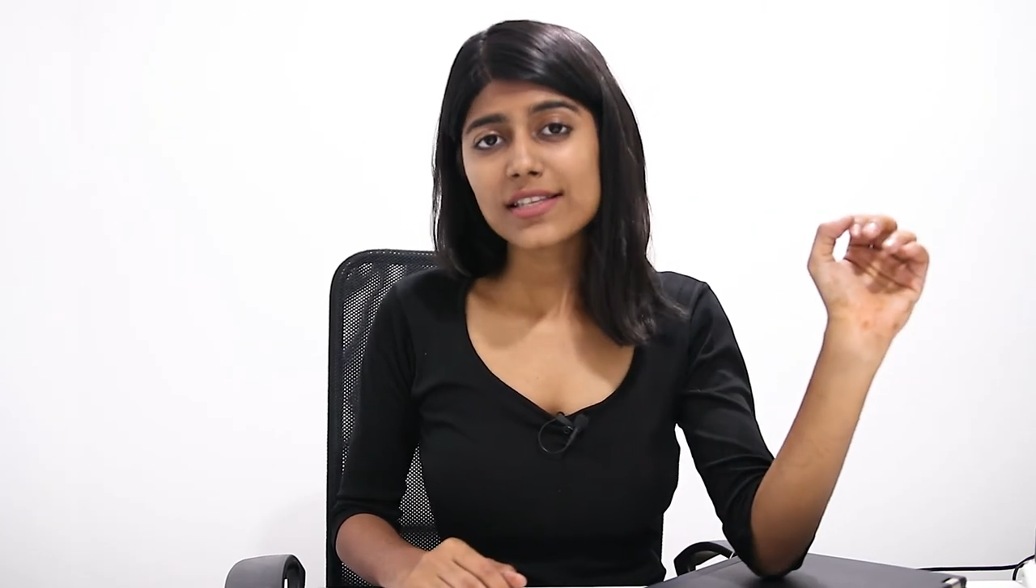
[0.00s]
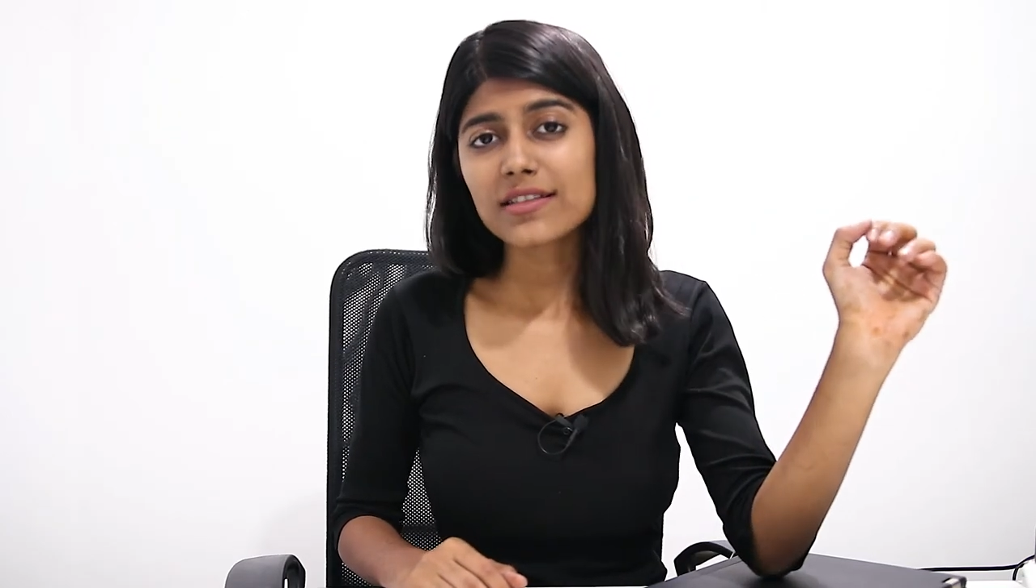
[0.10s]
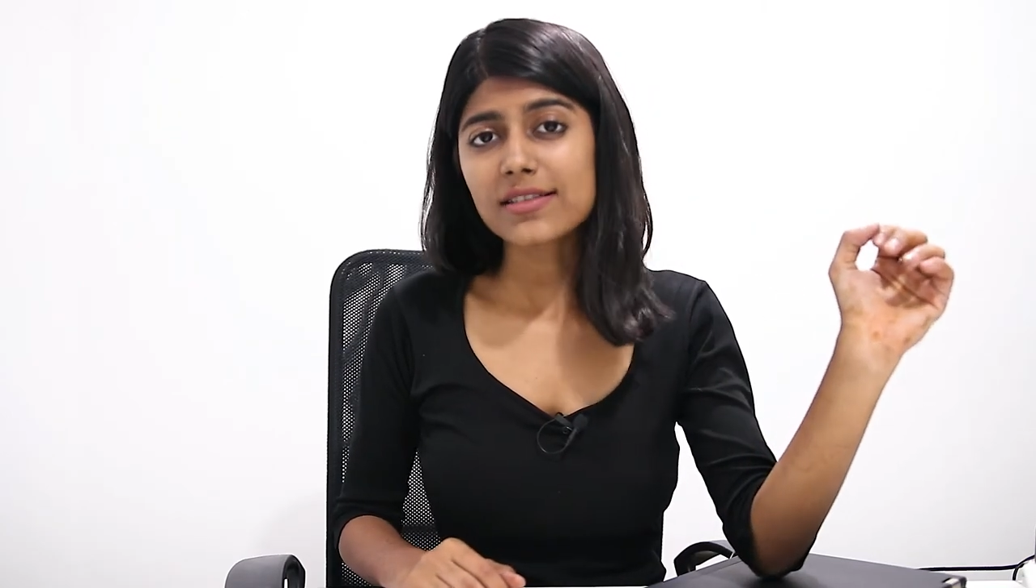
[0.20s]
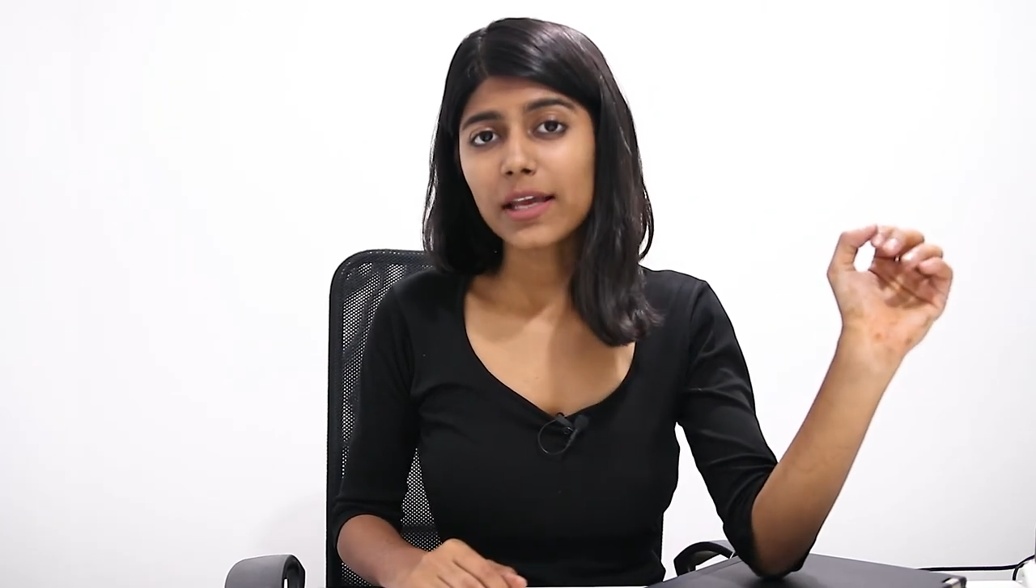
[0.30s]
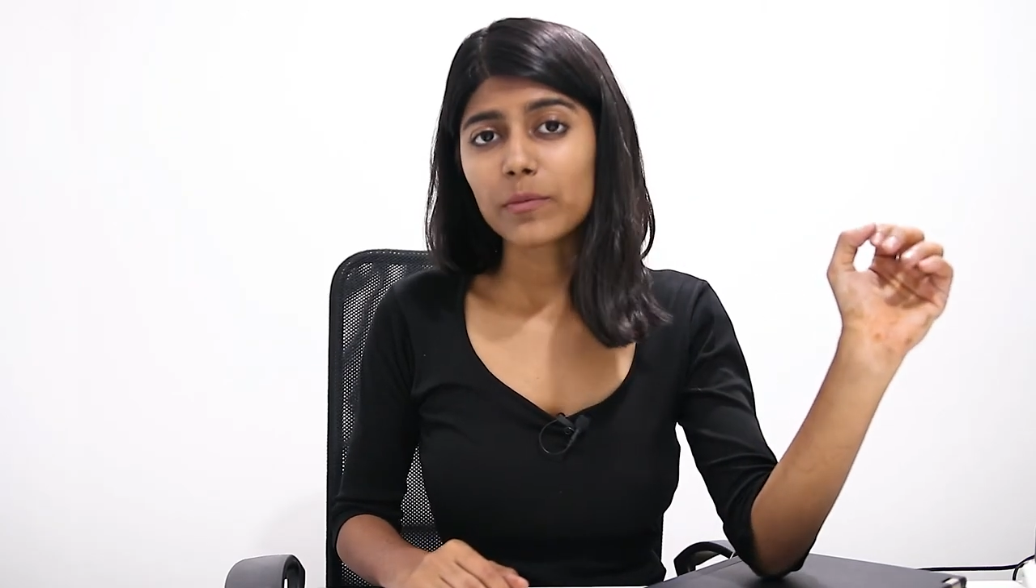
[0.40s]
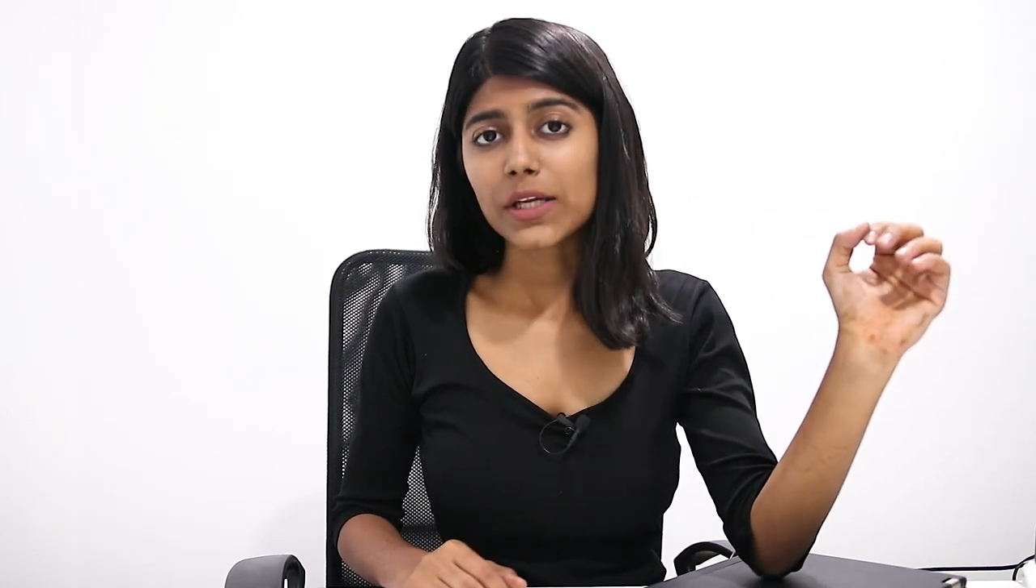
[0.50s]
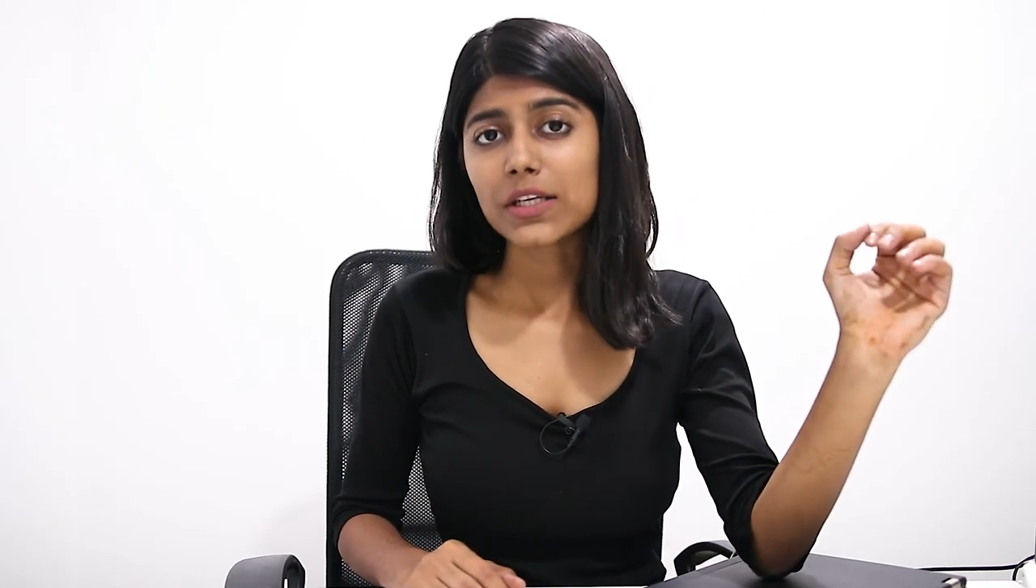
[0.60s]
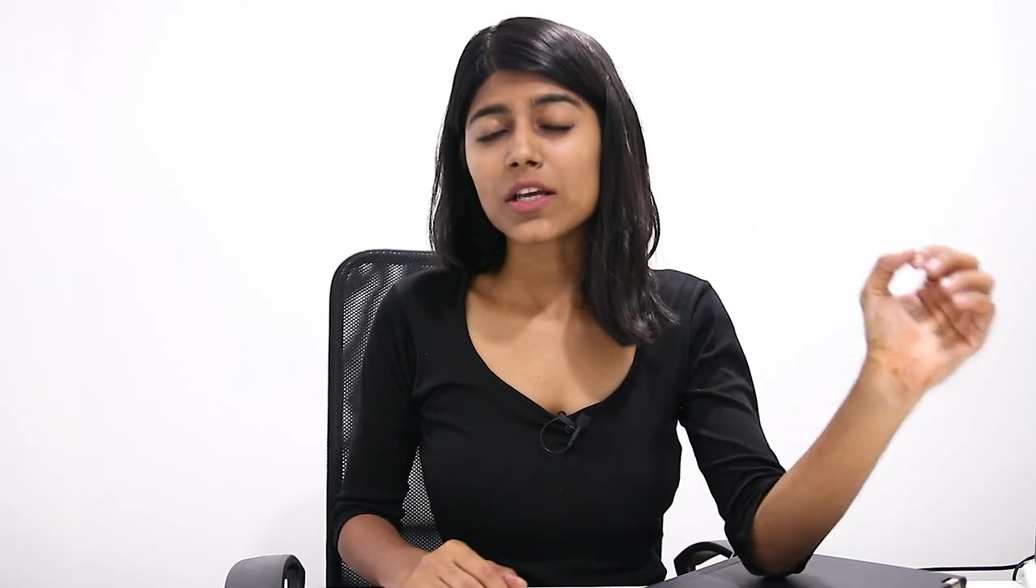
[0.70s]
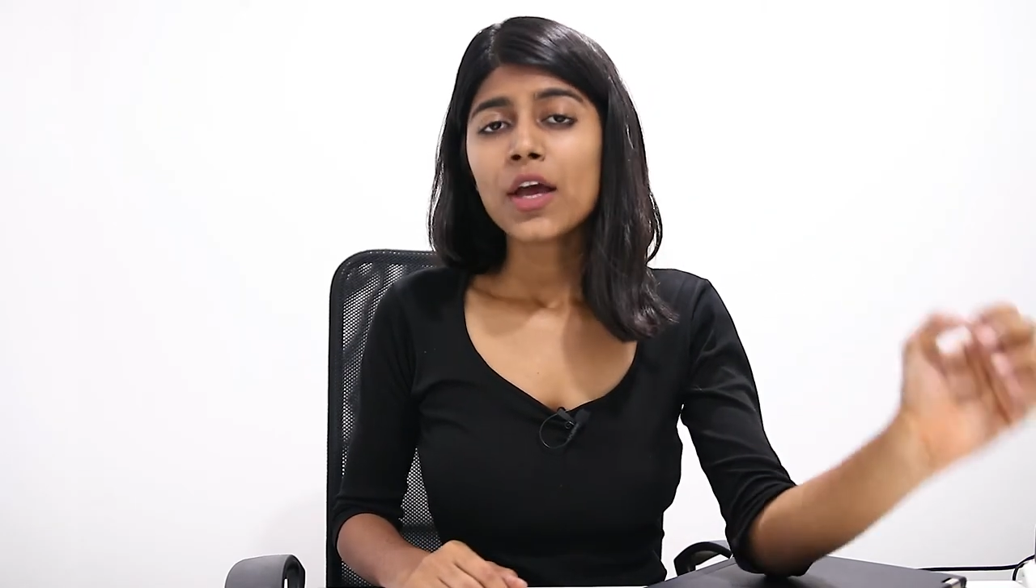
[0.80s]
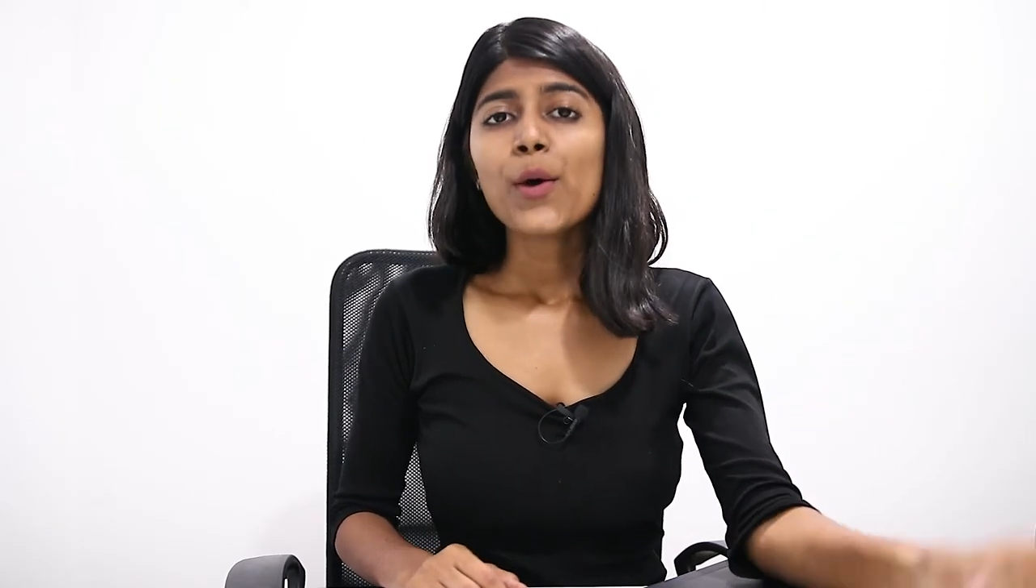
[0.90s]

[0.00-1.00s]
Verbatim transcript: in the segment.